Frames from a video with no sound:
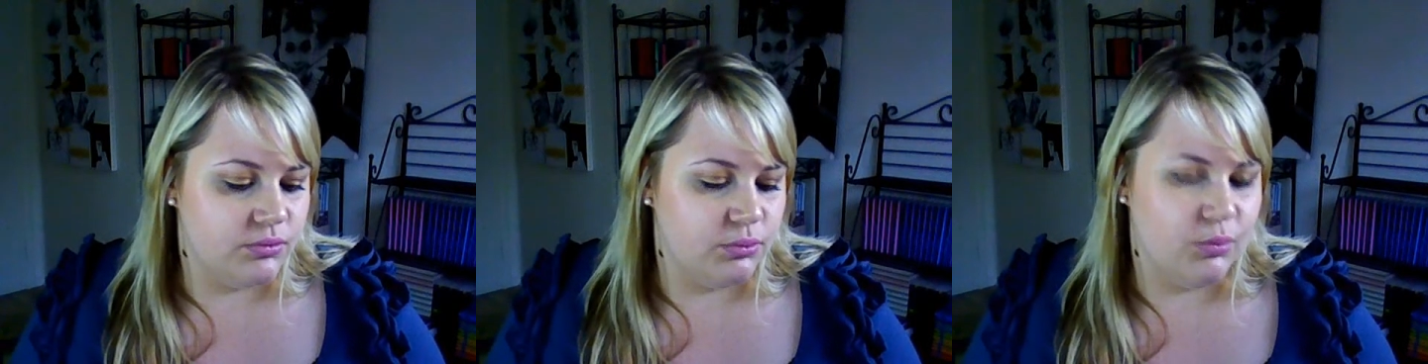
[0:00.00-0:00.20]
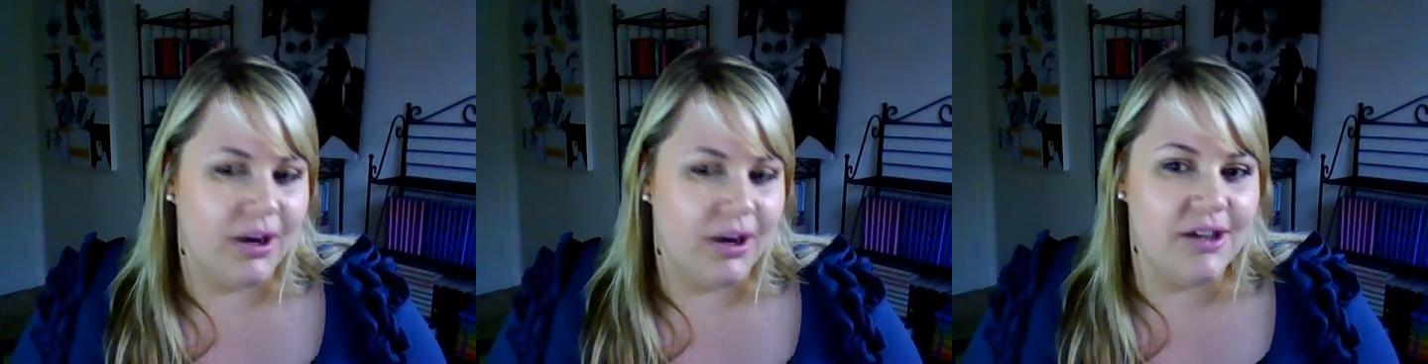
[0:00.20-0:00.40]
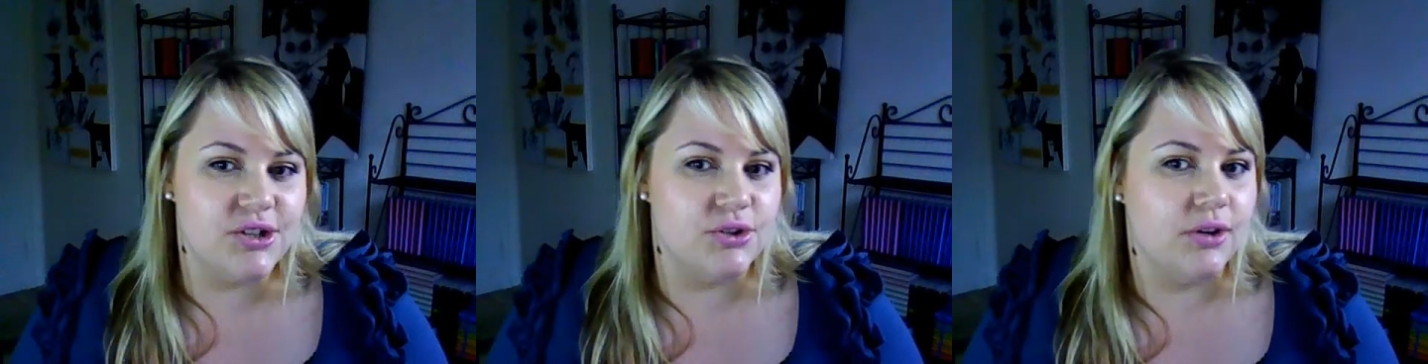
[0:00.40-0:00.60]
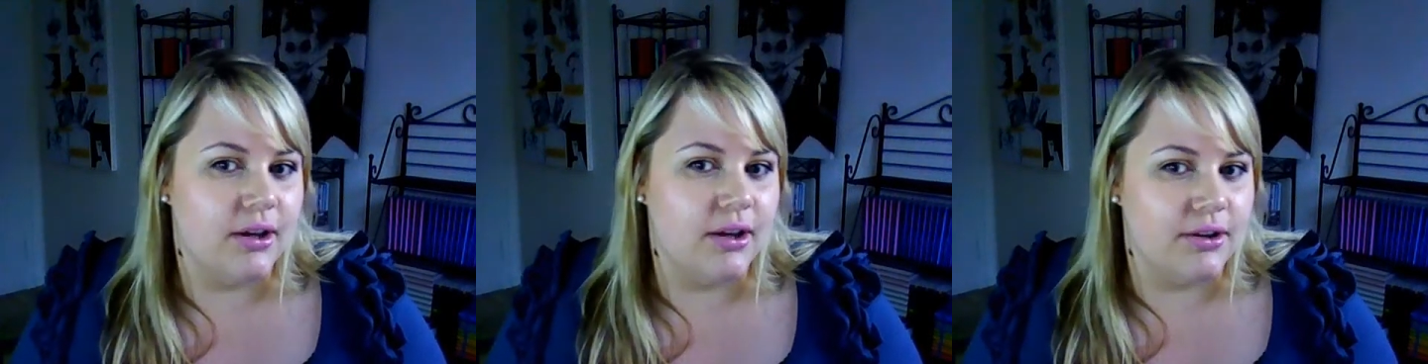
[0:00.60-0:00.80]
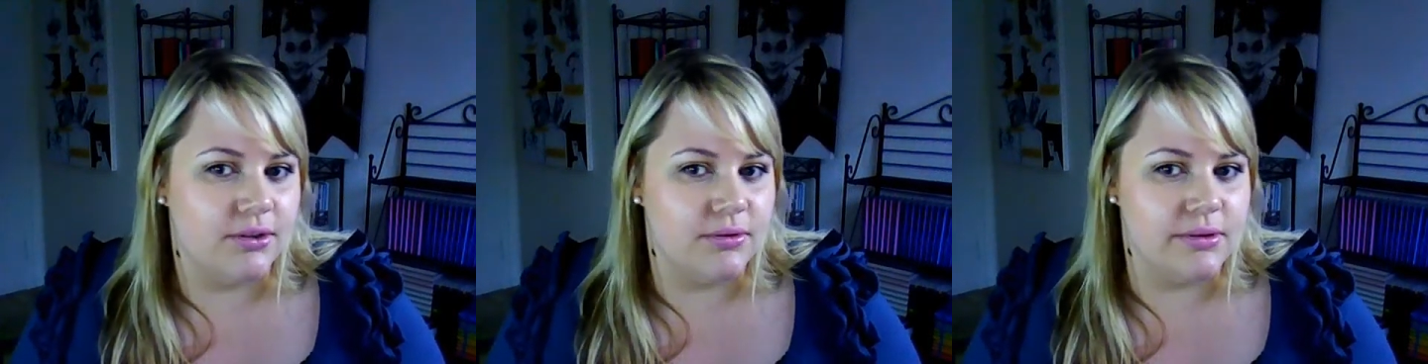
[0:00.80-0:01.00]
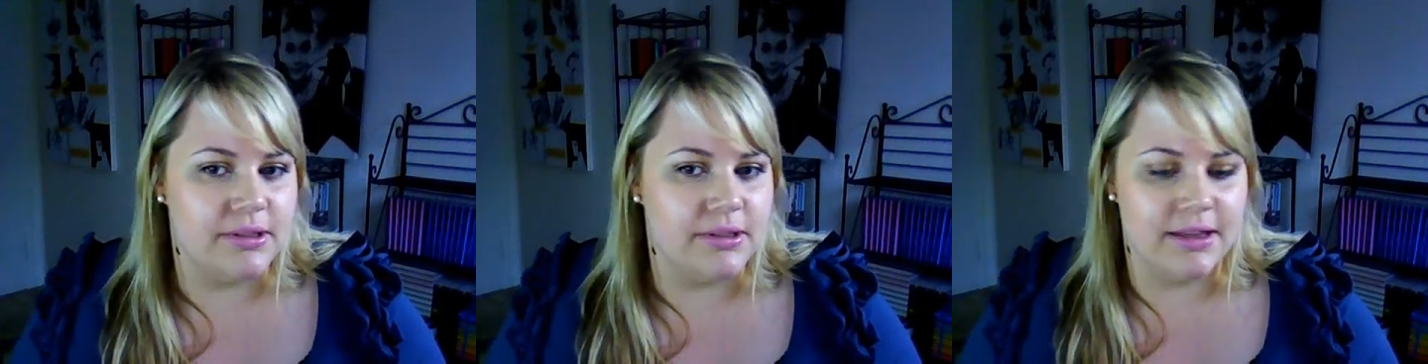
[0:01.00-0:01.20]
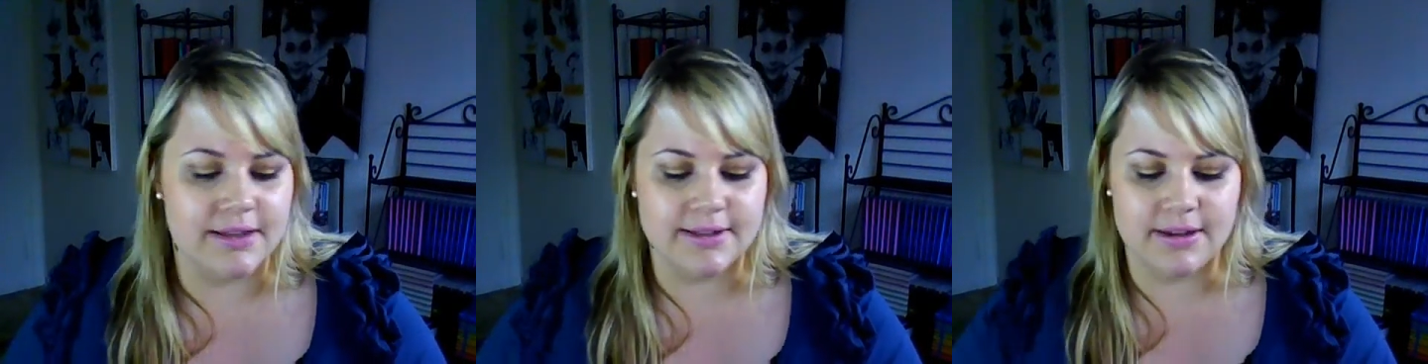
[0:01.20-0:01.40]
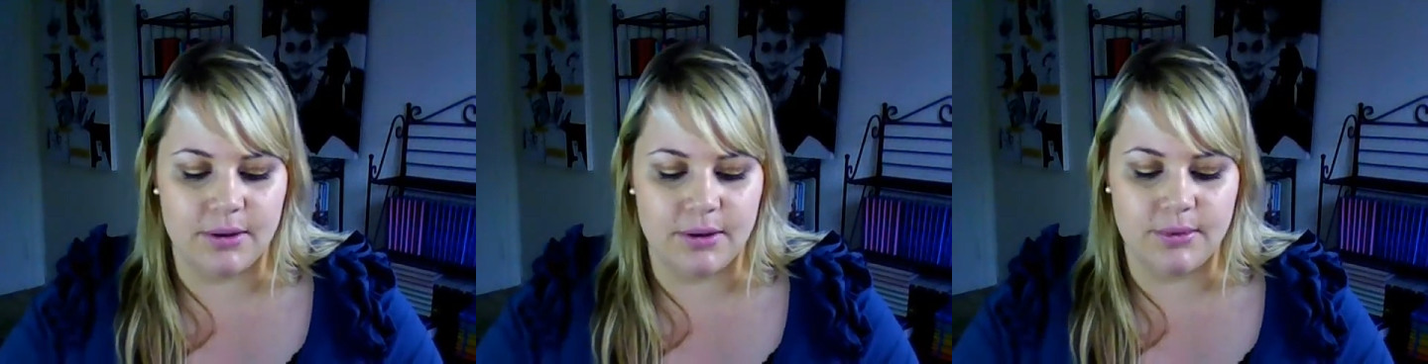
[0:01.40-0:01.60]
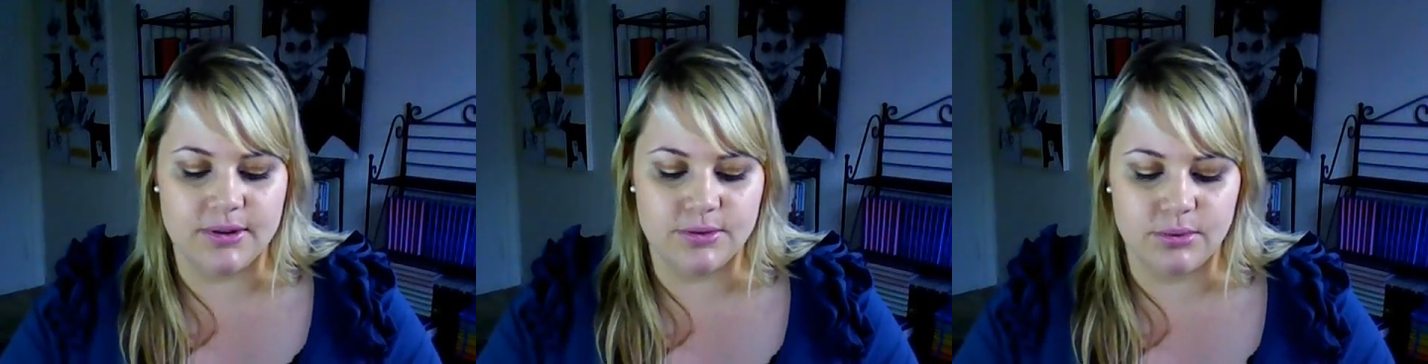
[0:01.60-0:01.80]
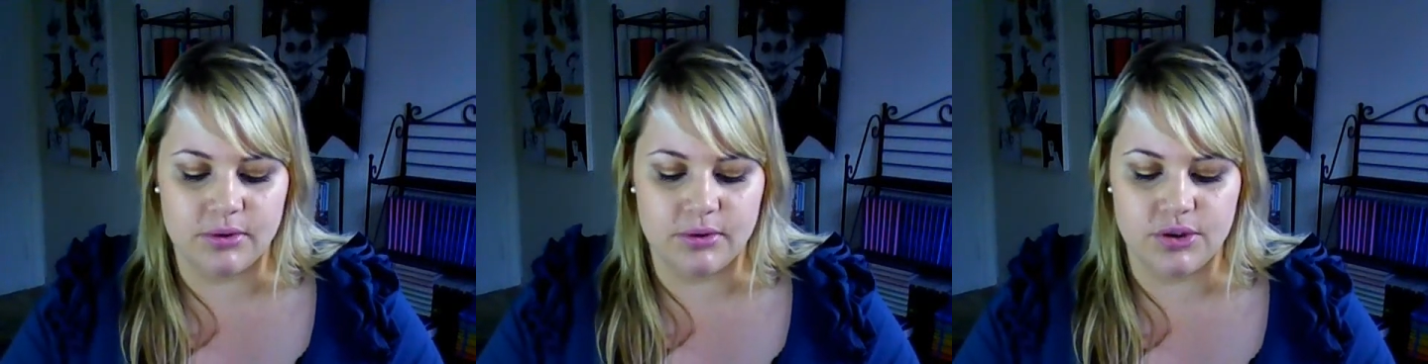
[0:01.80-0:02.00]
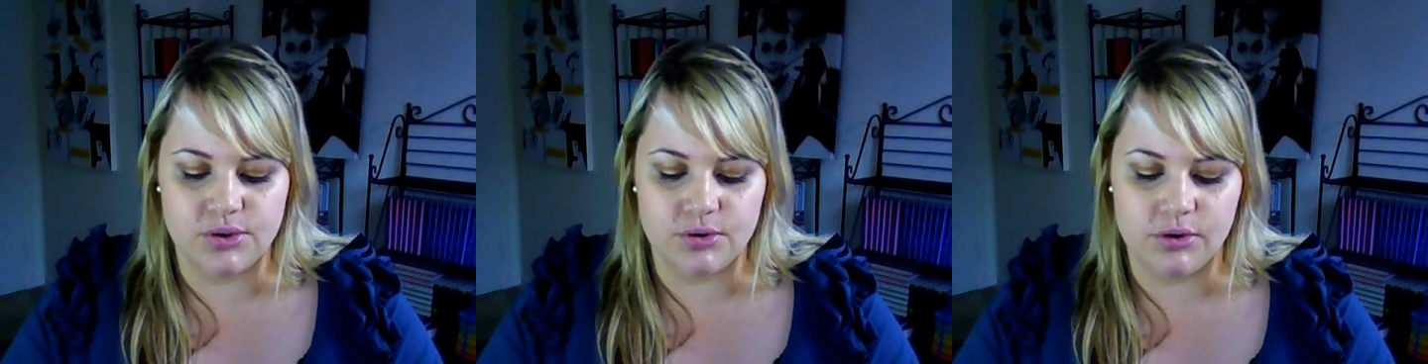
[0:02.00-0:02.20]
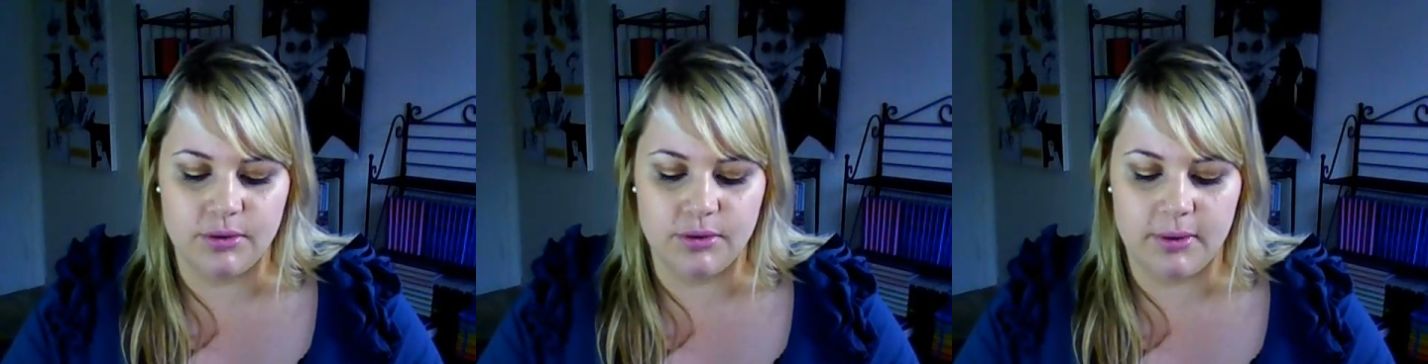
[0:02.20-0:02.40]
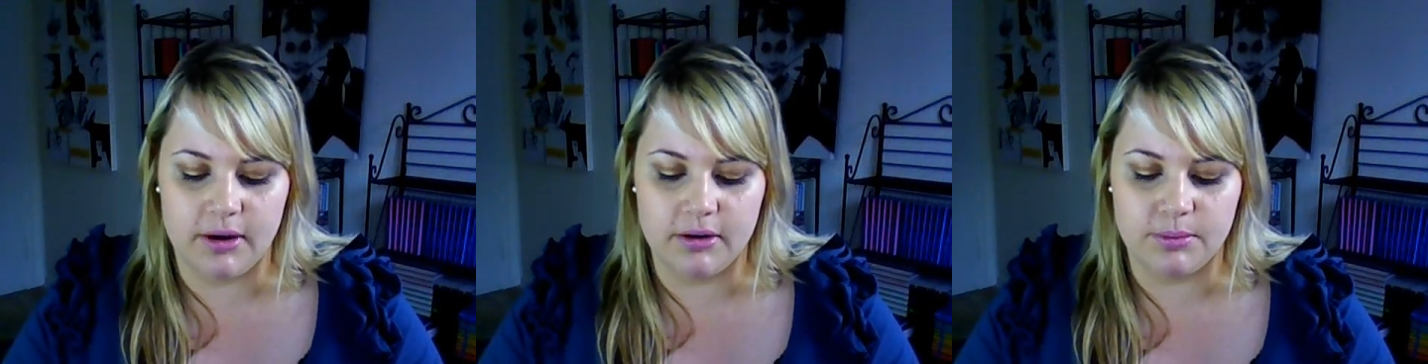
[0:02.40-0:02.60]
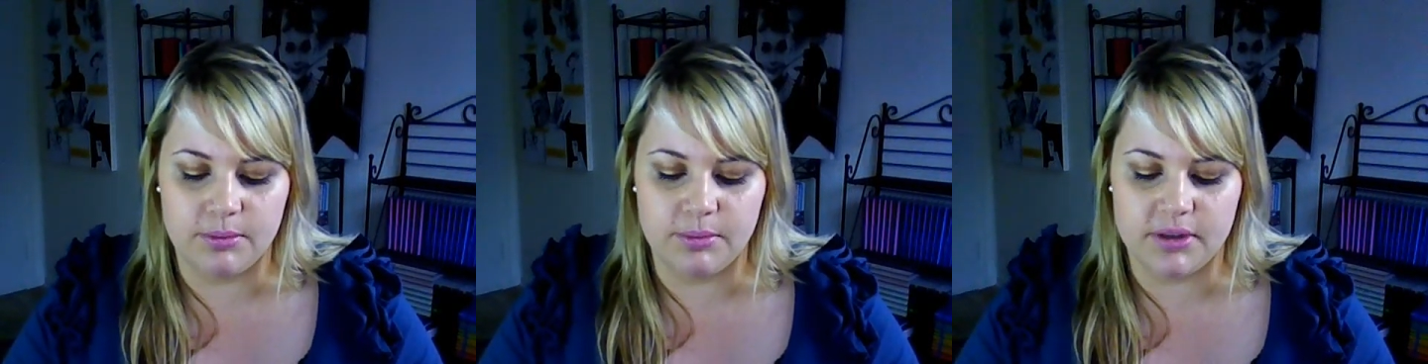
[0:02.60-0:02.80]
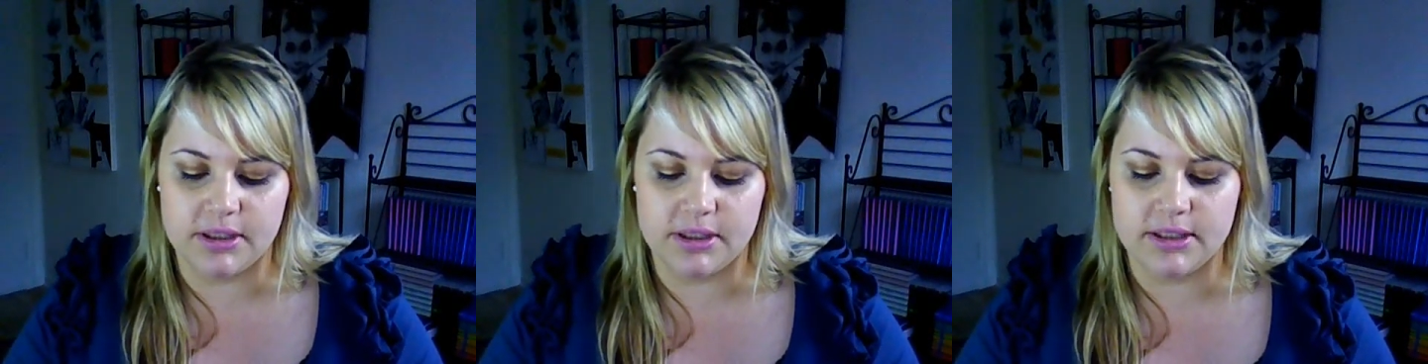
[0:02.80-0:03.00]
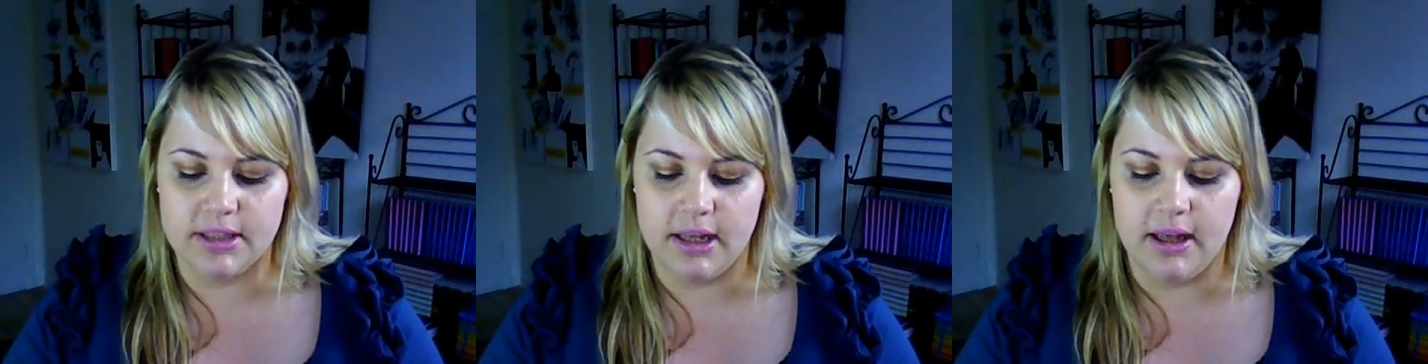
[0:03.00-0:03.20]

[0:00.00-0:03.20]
why should I use this? I wasn't really sure about it, but